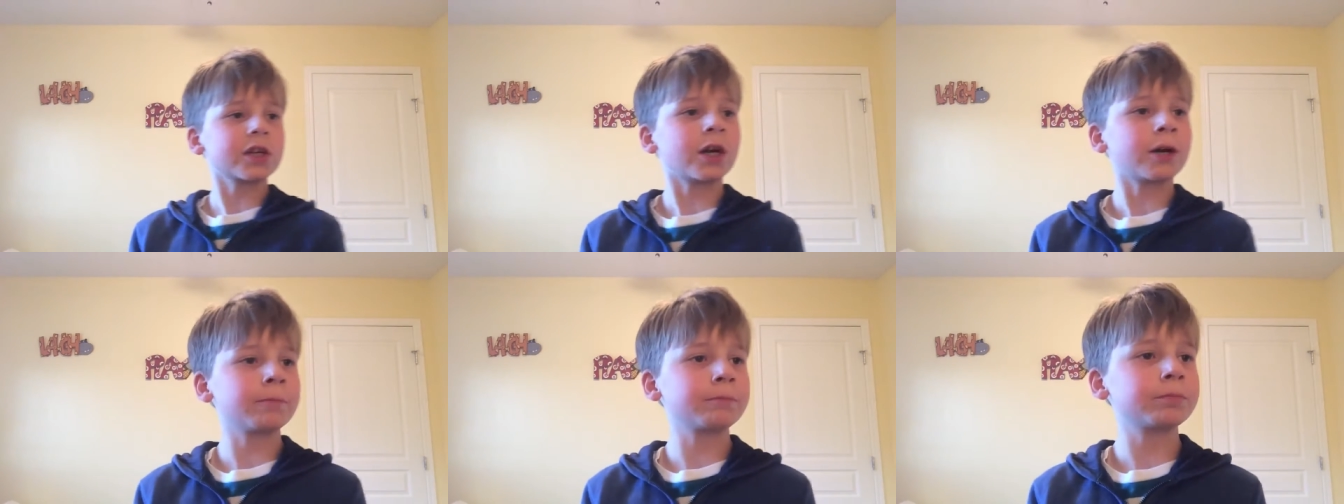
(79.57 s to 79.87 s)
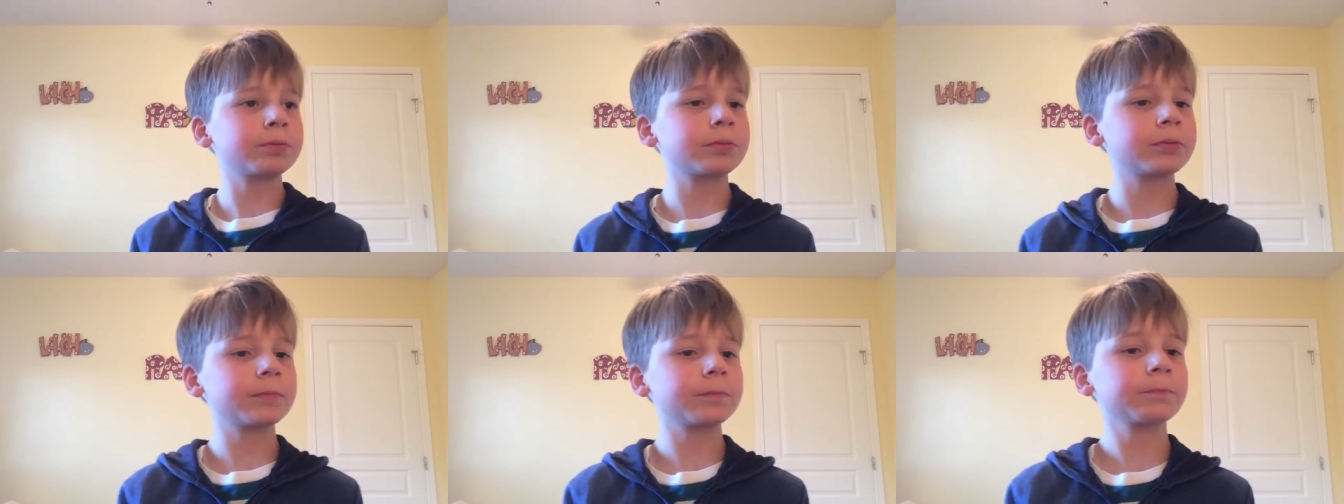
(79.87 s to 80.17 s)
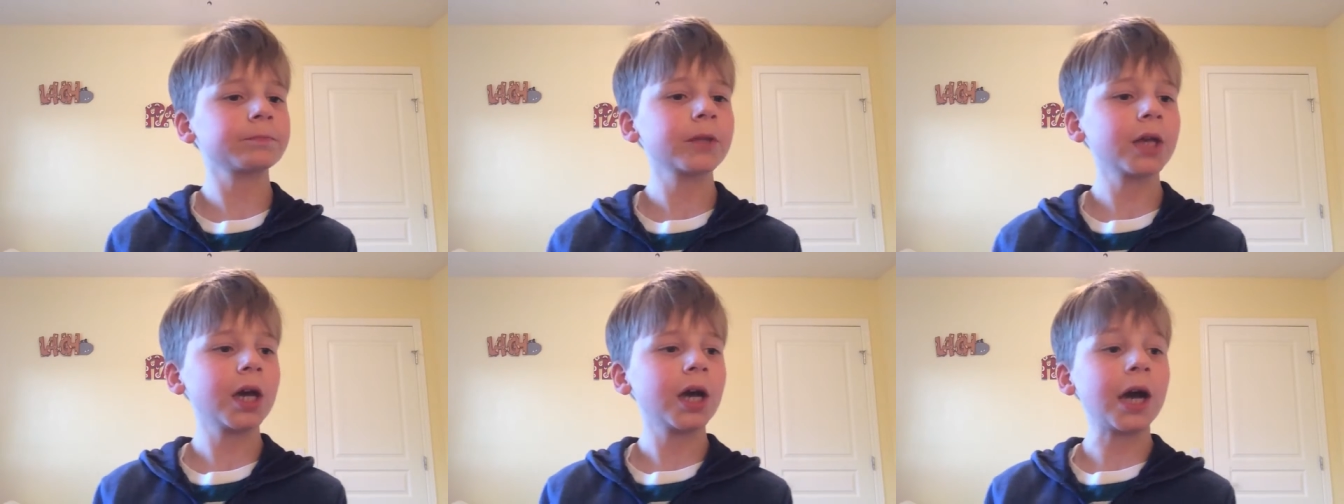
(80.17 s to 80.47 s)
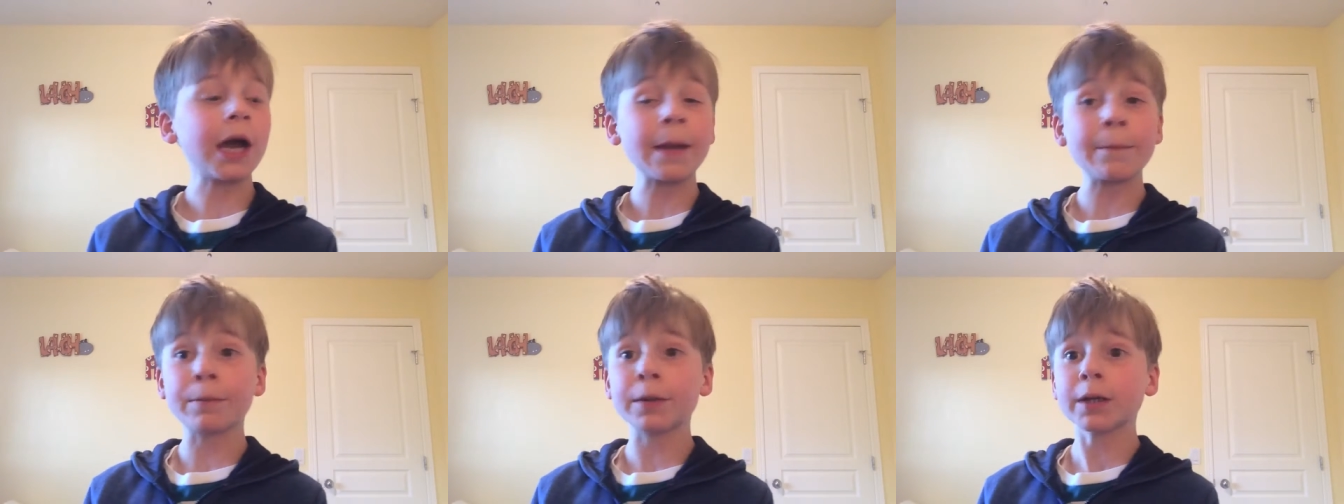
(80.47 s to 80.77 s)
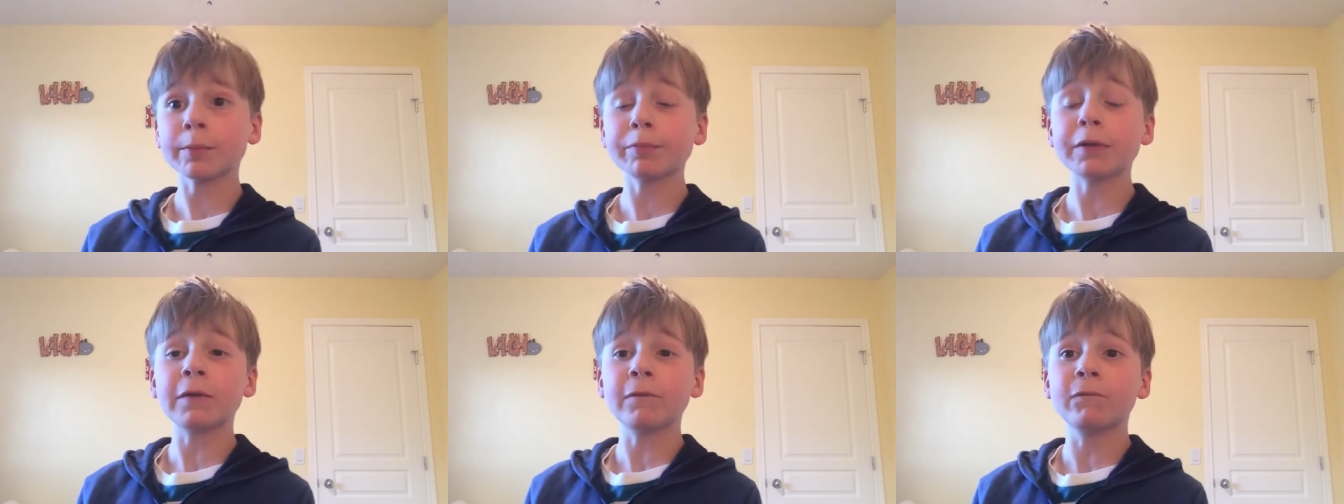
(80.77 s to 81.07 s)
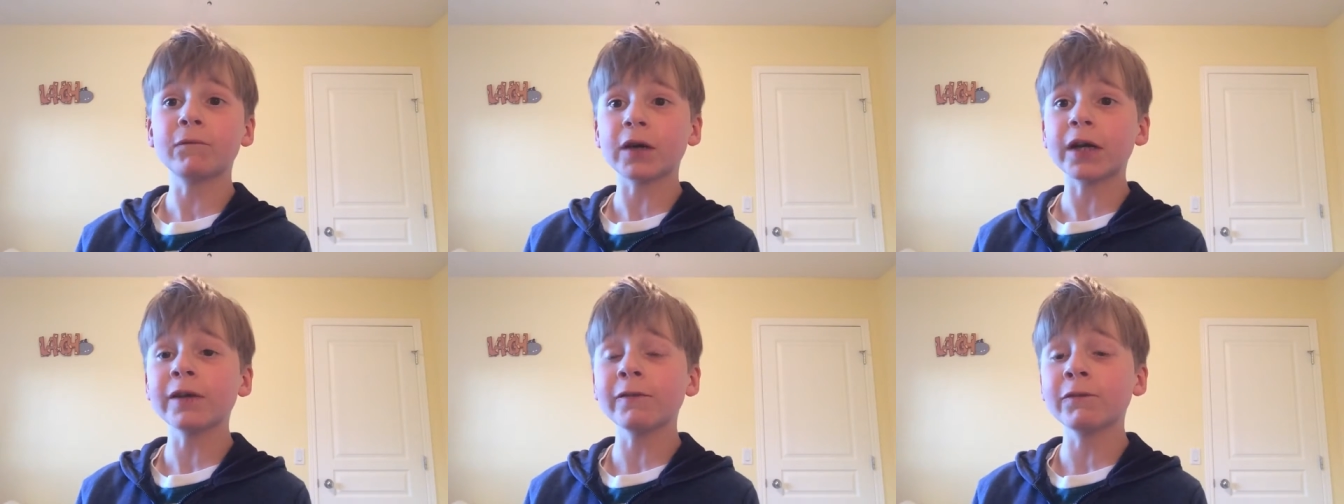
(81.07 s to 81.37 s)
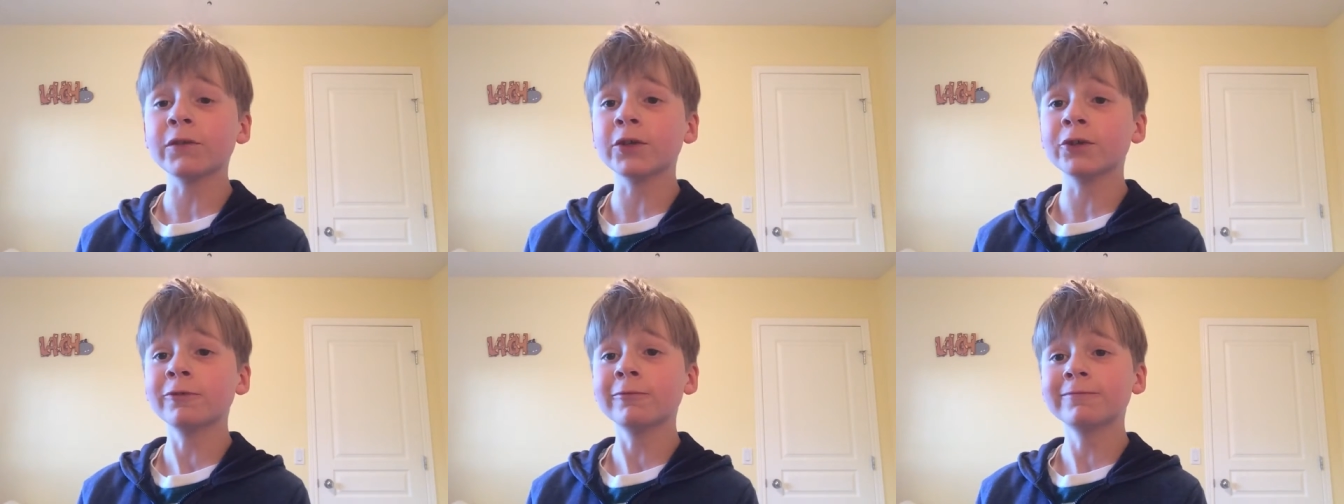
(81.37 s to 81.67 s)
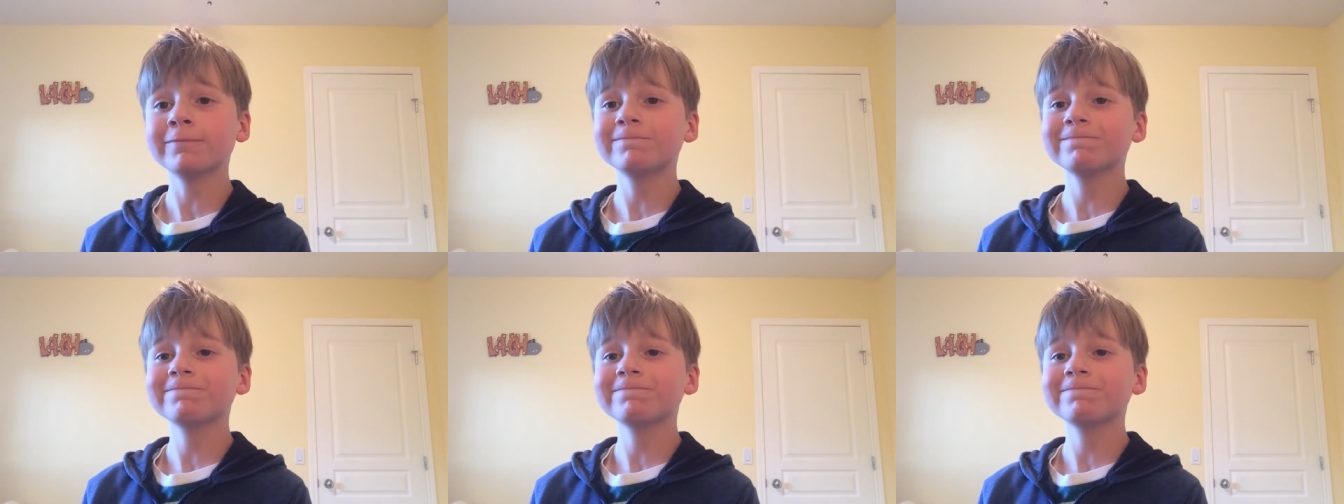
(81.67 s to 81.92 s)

up. I burped in front of you.